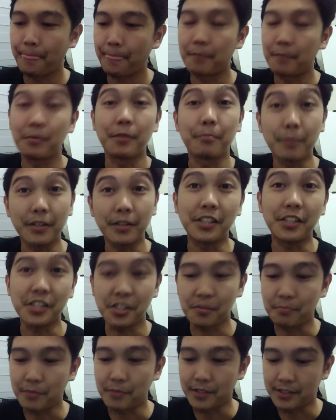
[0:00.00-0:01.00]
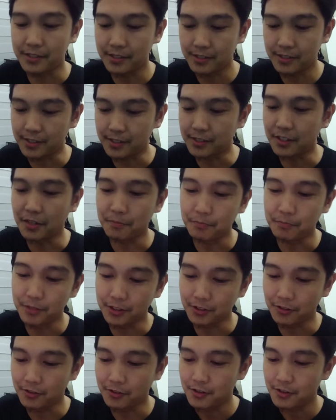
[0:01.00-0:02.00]
mag-participate sa drop na
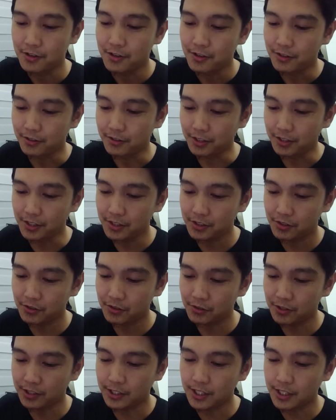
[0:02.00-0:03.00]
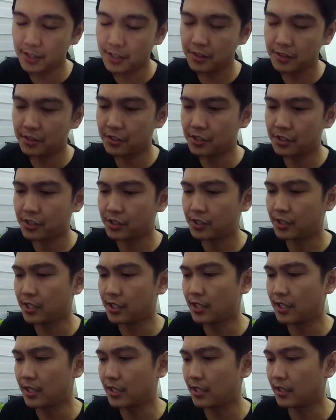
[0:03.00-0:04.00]
to. Okay, so again, there's
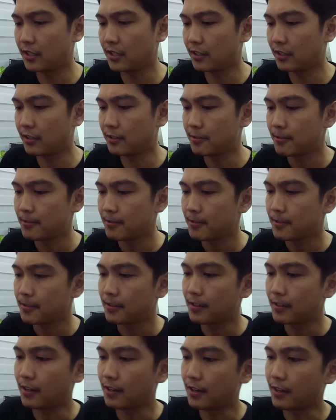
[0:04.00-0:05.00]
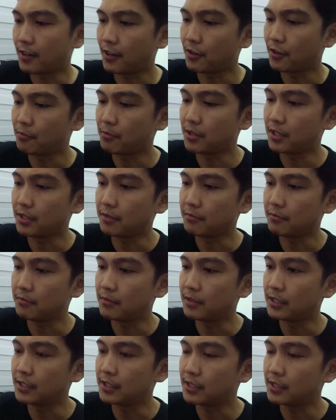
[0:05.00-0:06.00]
still how many
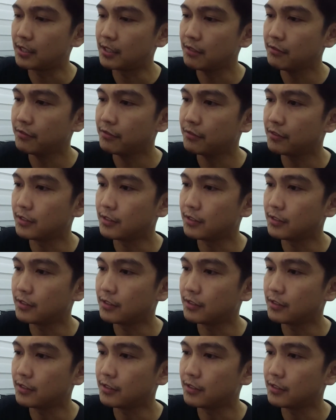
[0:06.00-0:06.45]
minutes left?